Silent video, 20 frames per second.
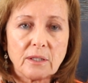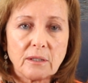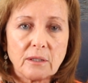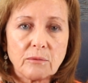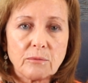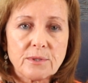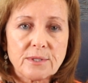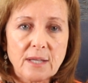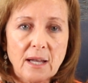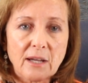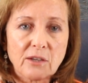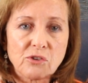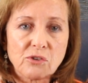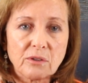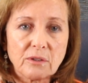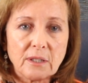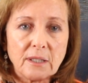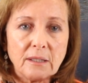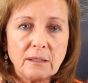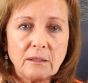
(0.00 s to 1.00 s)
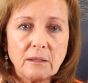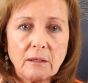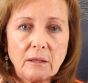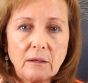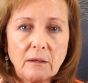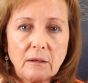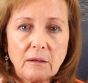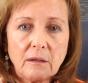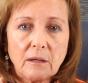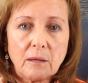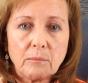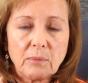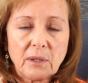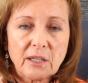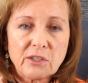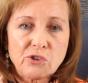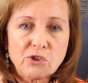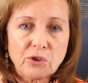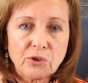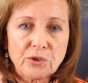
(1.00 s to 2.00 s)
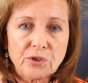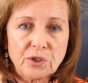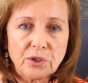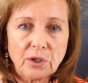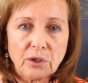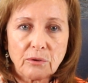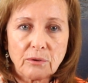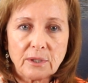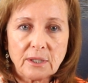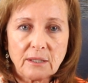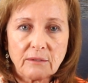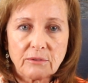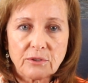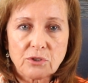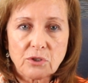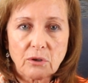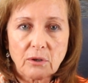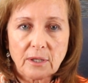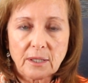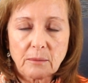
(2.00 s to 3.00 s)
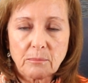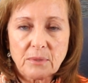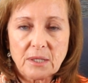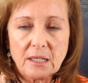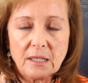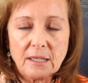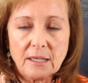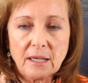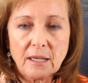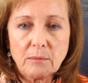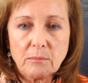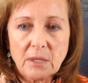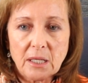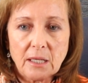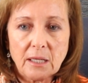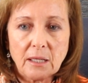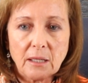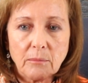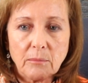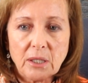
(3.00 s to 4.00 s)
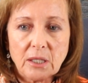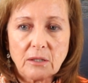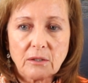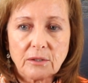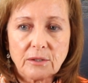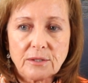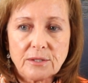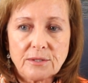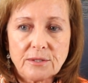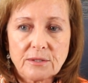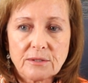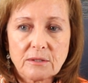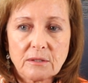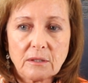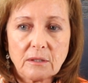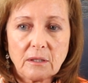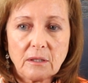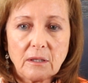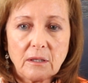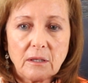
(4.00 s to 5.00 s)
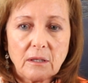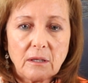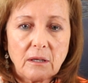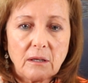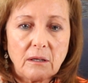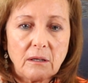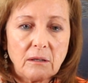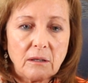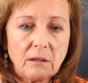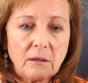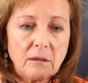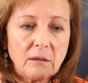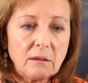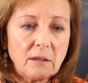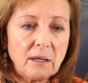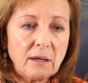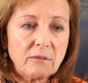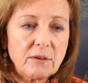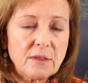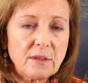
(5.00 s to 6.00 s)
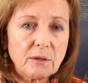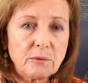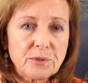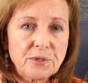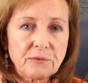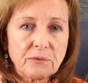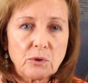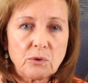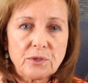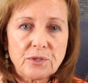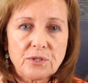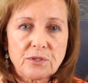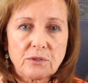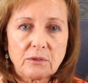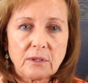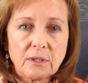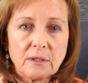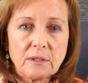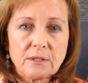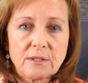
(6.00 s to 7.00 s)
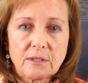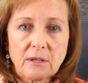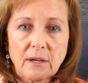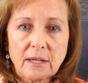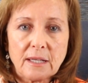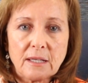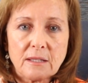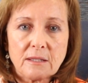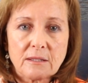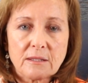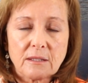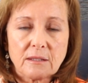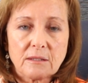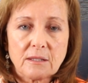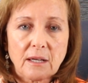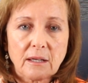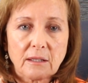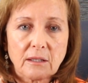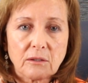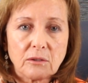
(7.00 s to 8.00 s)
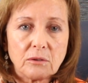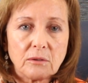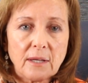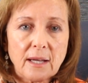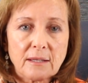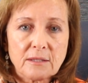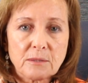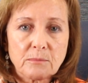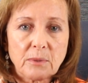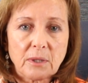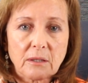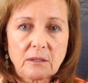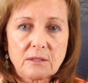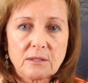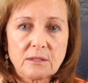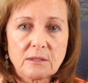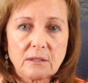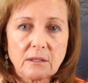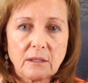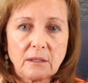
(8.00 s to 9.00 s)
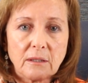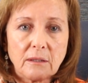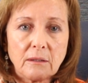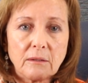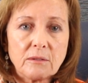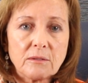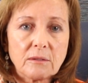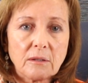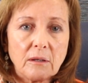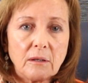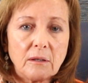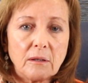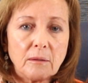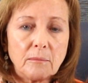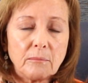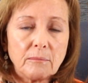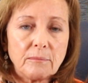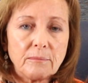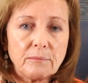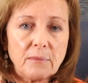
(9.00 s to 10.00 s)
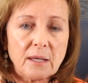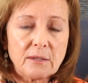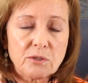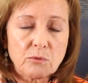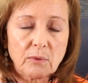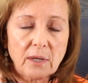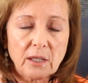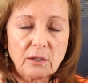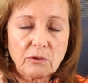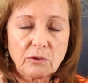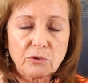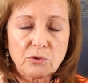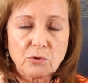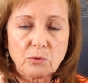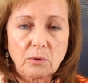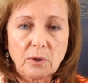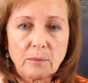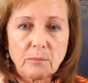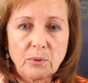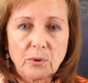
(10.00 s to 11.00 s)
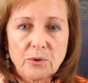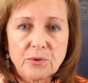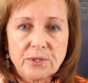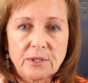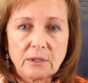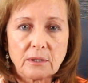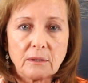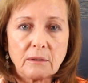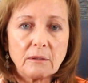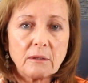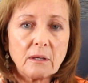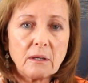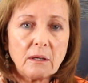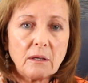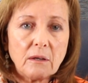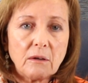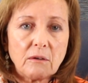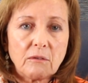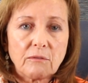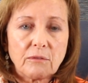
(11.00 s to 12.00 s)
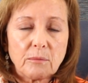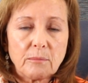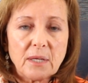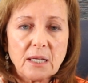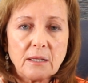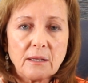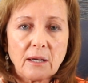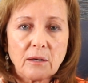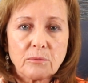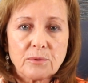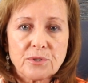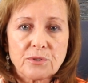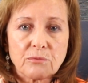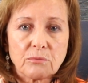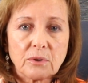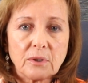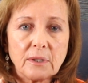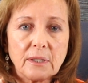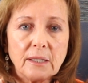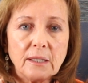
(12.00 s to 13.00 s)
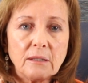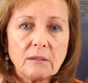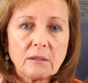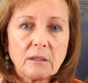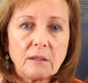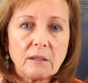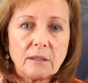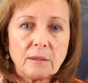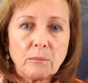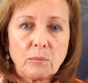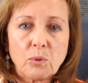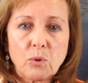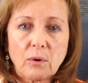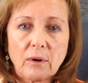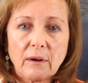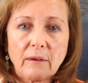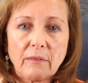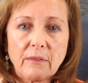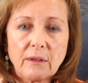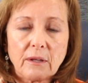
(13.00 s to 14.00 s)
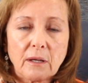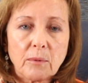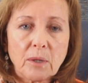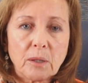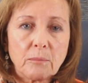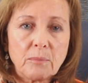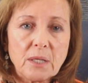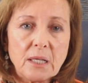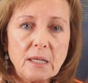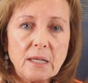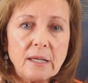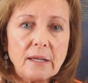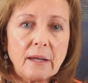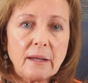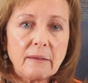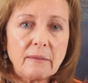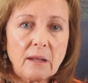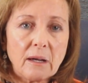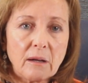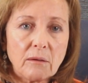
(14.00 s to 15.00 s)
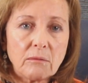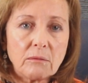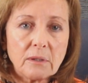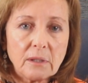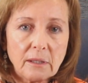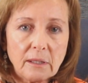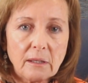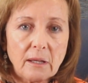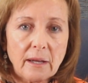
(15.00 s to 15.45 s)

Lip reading: and it was actually a pleasure to go and give a talk at a PDA meeting because everything was focused on the science and technical aspects. And as a regulatory person, for me, that was really an important thing about PDA that I really